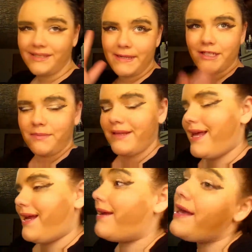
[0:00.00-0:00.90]
special, but
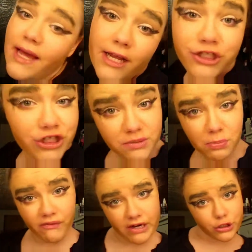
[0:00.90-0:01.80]
like, just
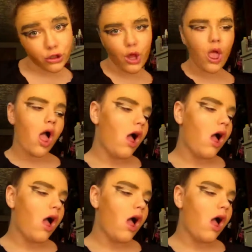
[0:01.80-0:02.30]
professional.